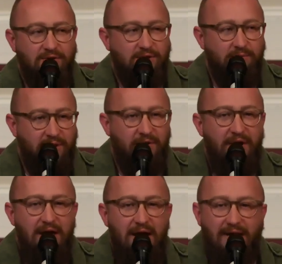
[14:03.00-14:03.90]
to
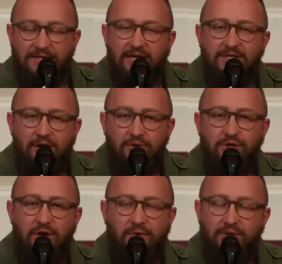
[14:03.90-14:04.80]
build, and says, No
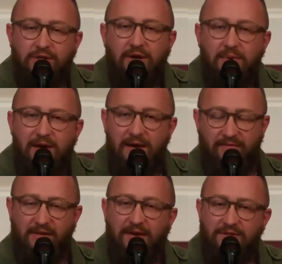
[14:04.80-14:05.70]
stone is going to be
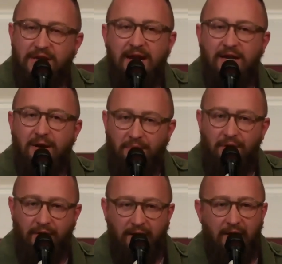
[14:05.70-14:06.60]
even left standing
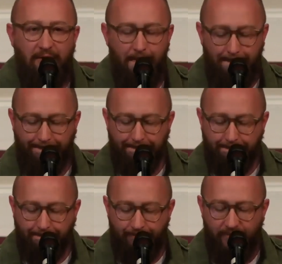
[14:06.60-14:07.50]
upon another.
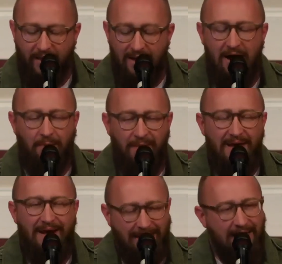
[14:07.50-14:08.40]
Now,
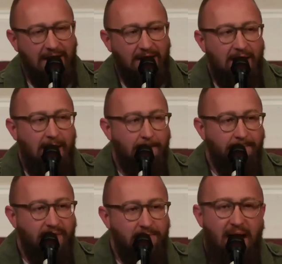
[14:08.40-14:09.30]
again,
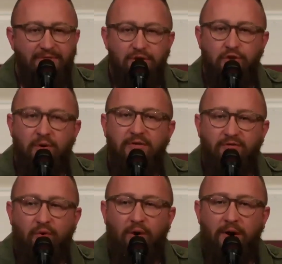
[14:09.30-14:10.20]
Matthew
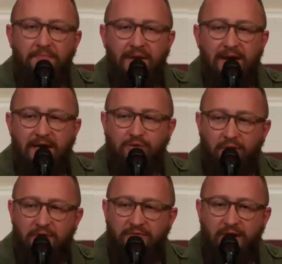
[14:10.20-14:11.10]
24 is
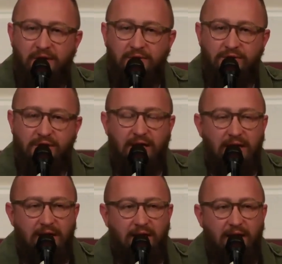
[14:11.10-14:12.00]
one of those
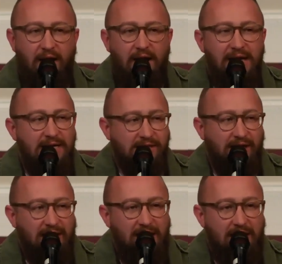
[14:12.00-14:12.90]
uh,
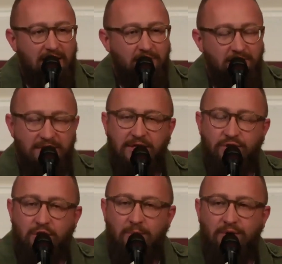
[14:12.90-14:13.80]
easily
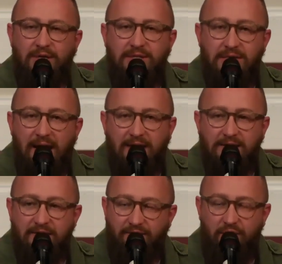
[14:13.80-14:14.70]
misinterpreted
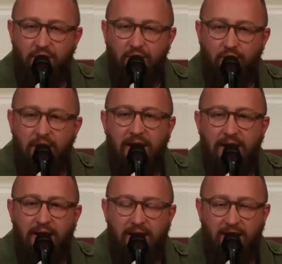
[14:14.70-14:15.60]
texts if you read
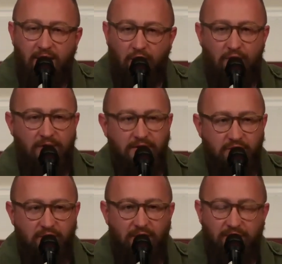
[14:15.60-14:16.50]
it in
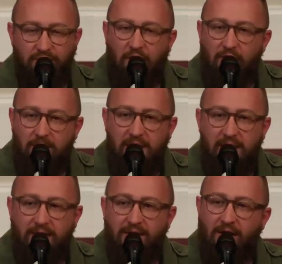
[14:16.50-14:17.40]
accordance with
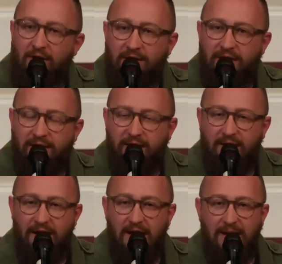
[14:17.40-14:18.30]
Darby and Larkin
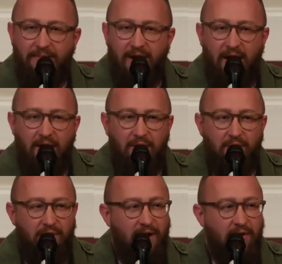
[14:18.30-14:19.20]
and uh,
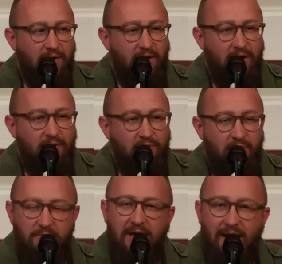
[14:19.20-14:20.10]
uh, uh,
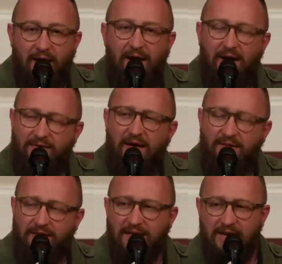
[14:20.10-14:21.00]
Ribiella. I
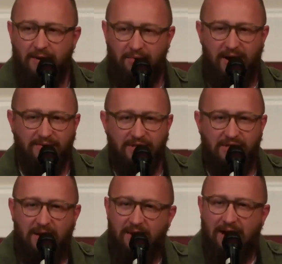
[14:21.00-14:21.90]
think that's how you pronounce his
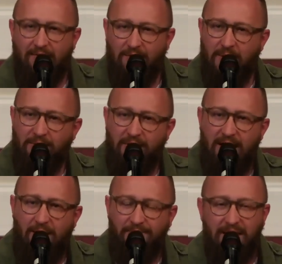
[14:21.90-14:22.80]
name. I can't remember
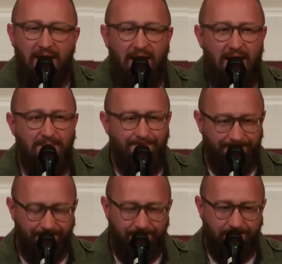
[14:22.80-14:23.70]
now. Um,
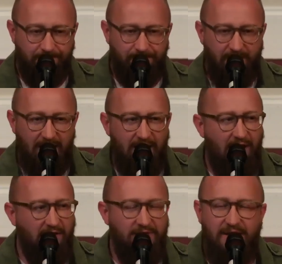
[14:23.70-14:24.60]

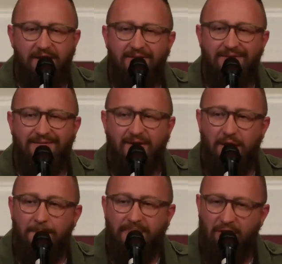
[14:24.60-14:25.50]
all of the you
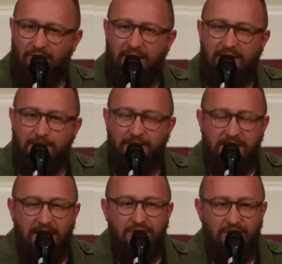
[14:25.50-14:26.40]
know early
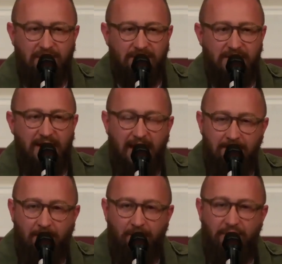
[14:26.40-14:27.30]
dispensationalists that
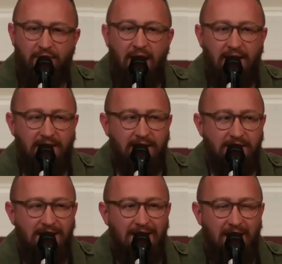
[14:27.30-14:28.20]
came up with their
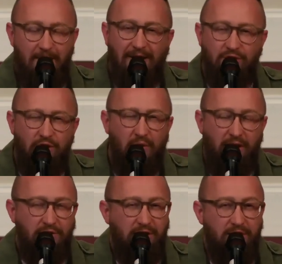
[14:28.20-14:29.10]
ideas about
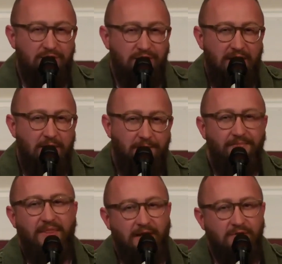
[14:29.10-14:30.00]
200 years ago
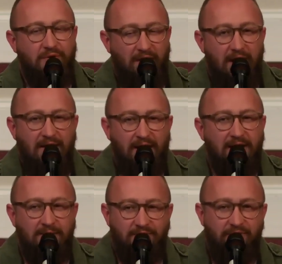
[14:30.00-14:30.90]
that's where a lot of that
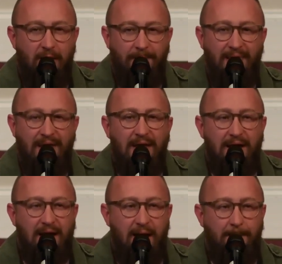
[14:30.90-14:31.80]
comes from,
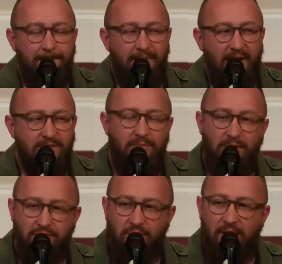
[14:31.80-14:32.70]
um, as
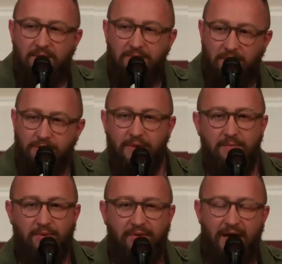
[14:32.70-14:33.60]
opposed to what most
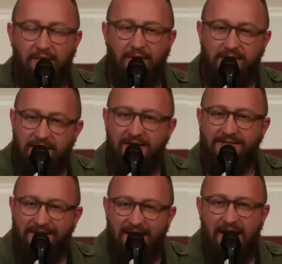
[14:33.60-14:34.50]
people that would tell you
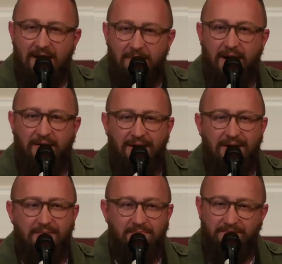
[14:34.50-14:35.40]
today about
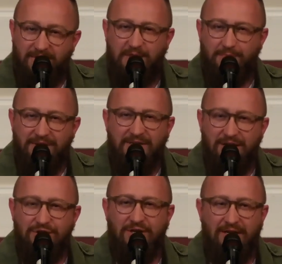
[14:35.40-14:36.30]

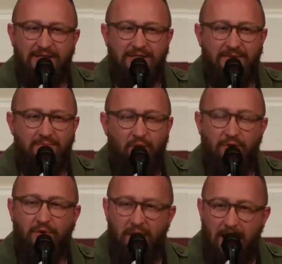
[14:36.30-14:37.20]
dispensationalism
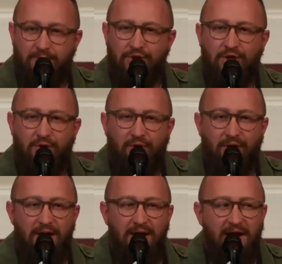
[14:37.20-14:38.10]
or the rapture
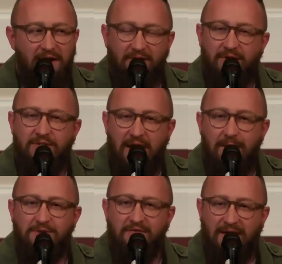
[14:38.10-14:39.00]
or any of those
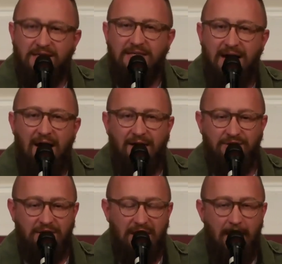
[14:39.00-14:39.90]
types of eschatologies.